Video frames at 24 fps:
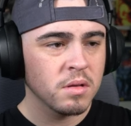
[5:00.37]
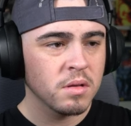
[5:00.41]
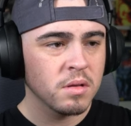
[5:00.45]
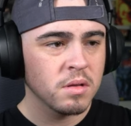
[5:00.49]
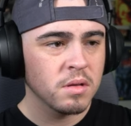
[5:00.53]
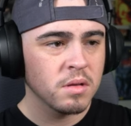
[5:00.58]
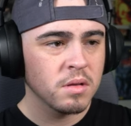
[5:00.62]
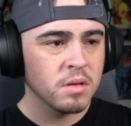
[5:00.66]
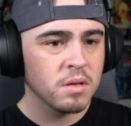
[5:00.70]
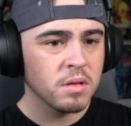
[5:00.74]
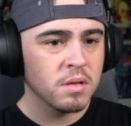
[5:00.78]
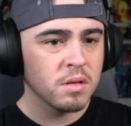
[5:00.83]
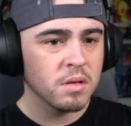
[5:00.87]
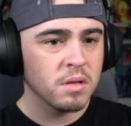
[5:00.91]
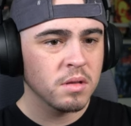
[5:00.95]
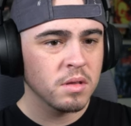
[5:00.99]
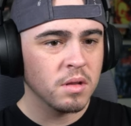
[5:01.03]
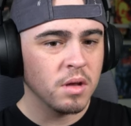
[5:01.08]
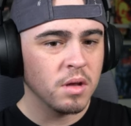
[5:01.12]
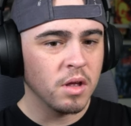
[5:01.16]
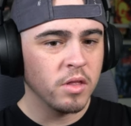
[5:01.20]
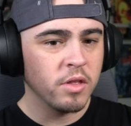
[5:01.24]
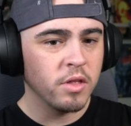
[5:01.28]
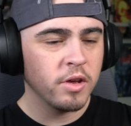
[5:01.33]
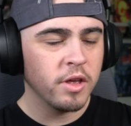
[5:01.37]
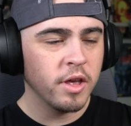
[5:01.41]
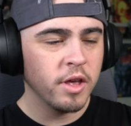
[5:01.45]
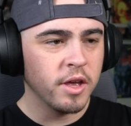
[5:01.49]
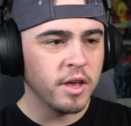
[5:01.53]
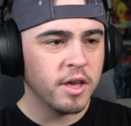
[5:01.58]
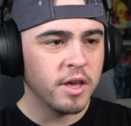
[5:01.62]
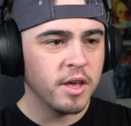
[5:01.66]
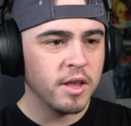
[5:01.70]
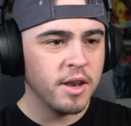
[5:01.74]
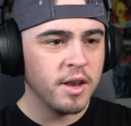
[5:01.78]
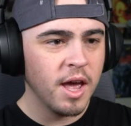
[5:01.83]
Somehow. Oh, they're
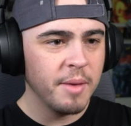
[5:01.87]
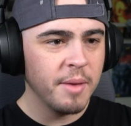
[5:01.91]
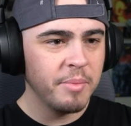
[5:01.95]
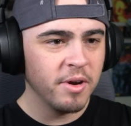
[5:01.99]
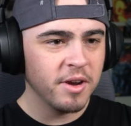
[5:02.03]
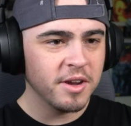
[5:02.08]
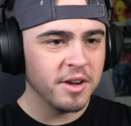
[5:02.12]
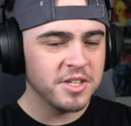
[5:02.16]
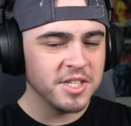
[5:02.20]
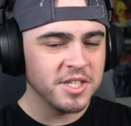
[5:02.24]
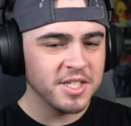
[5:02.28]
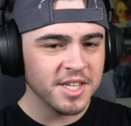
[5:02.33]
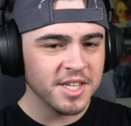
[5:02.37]
getting a kidnapper because